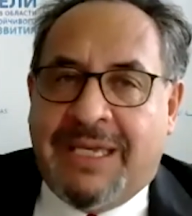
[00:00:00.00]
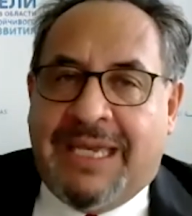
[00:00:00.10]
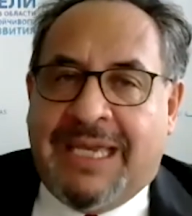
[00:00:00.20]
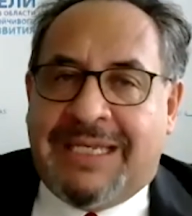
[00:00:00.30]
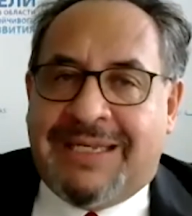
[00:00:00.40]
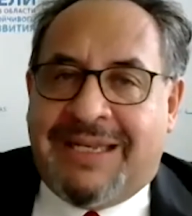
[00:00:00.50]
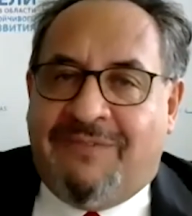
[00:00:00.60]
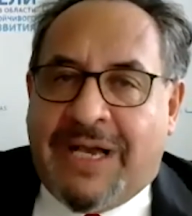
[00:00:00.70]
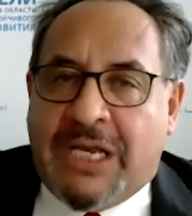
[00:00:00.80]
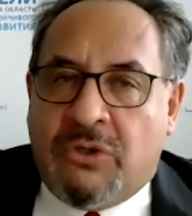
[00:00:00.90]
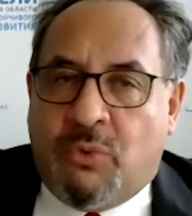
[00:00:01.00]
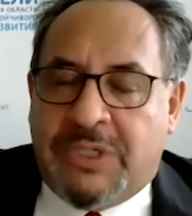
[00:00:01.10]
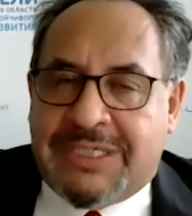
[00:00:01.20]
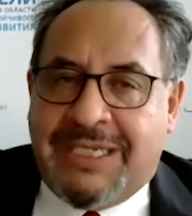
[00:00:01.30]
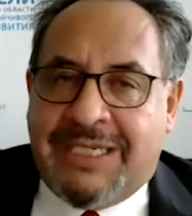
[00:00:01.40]
and the value we
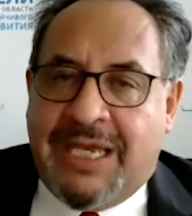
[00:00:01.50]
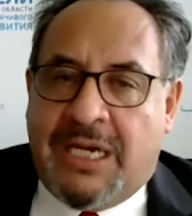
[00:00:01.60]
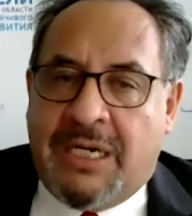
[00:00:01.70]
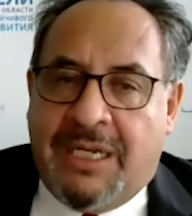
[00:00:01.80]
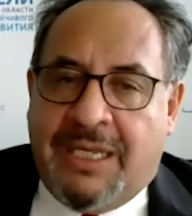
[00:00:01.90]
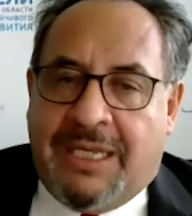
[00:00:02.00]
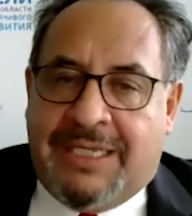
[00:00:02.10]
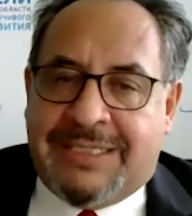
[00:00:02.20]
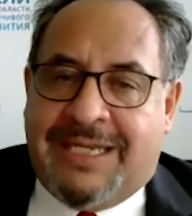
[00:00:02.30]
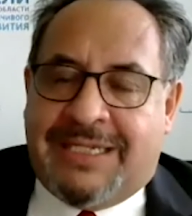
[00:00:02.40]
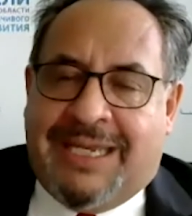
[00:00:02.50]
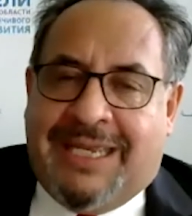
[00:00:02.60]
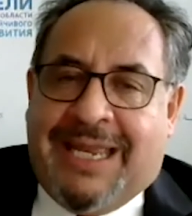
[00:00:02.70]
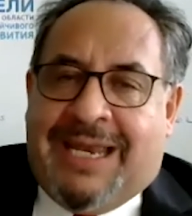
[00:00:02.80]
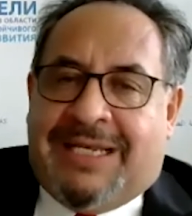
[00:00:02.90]
see there is that,
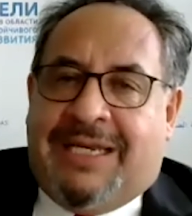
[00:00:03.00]
again,